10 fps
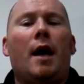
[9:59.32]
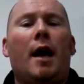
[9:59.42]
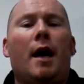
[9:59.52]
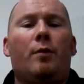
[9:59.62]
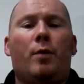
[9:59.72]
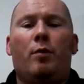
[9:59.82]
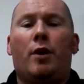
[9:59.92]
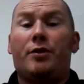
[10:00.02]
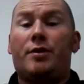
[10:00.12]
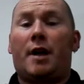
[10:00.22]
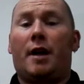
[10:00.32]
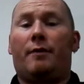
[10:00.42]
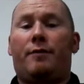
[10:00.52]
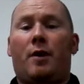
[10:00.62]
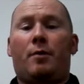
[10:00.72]
And we want you
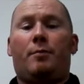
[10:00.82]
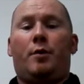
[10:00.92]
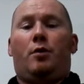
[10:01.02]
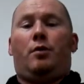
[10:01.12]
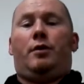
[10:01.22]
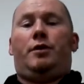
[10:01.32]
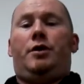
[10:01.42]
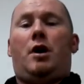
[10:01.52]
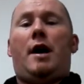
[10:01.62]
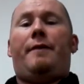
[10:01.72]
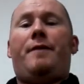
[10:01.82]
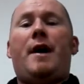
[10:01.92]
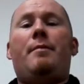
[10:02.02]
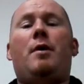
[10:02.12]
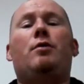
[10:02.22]
singing from your
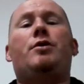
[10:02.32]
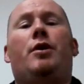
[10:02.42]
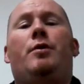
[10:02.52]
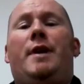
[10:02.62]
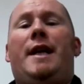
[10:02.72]
diaphragm. I'll show you in